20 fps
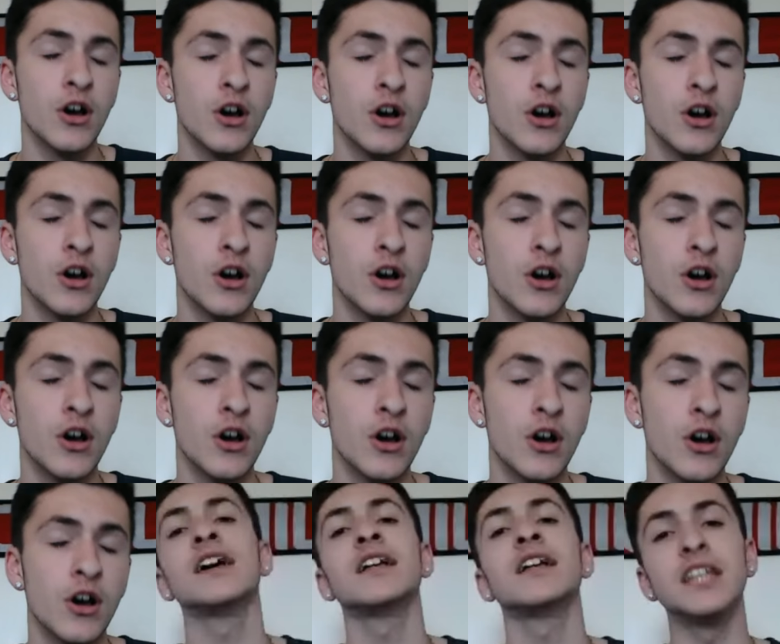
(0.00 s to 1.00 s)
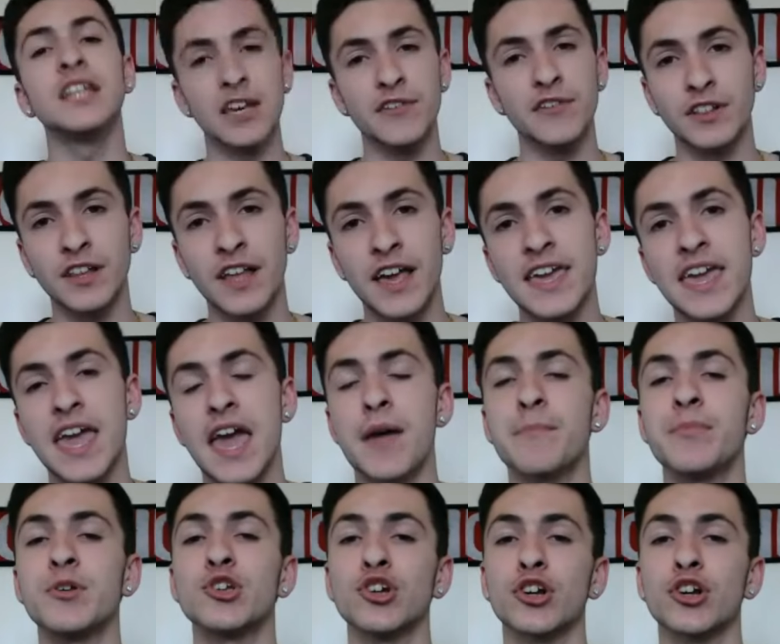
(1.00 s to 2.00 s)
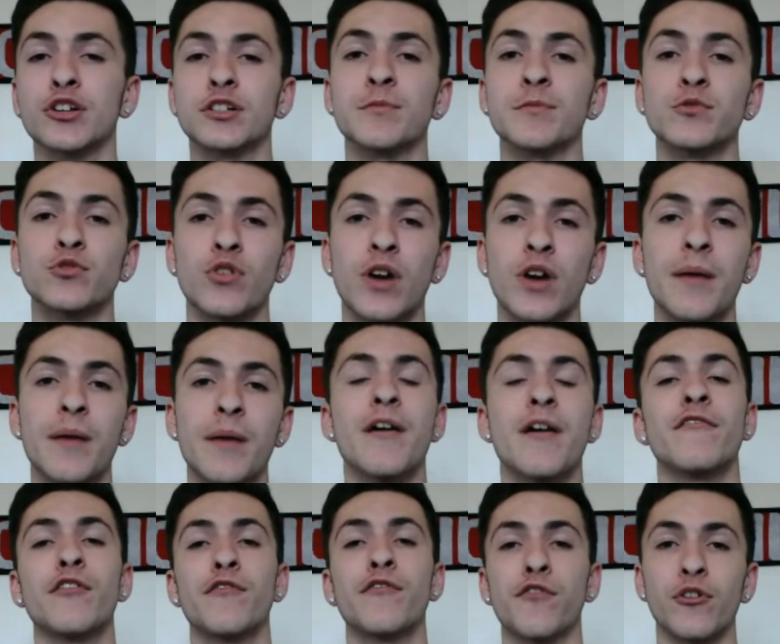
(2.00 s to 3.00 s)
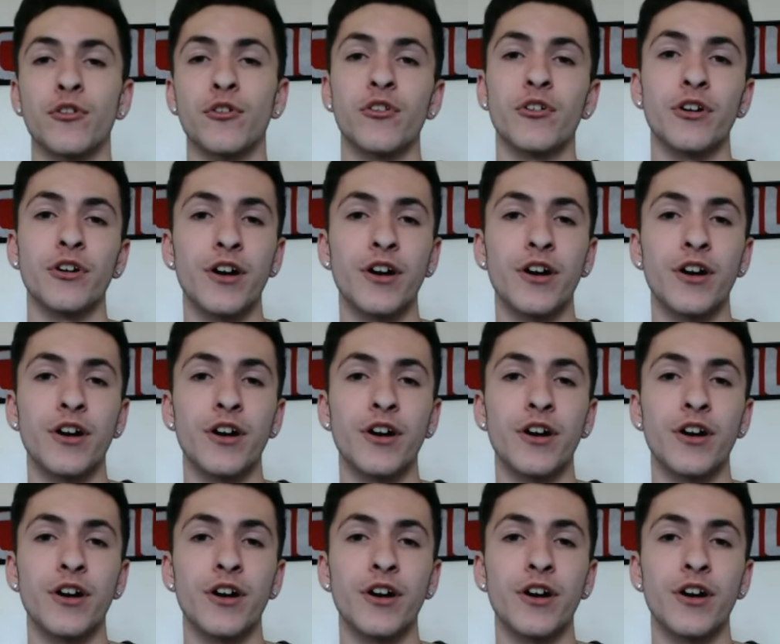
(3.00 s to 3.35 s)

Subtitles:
And if you did, leave a like and be sure to subscribe for further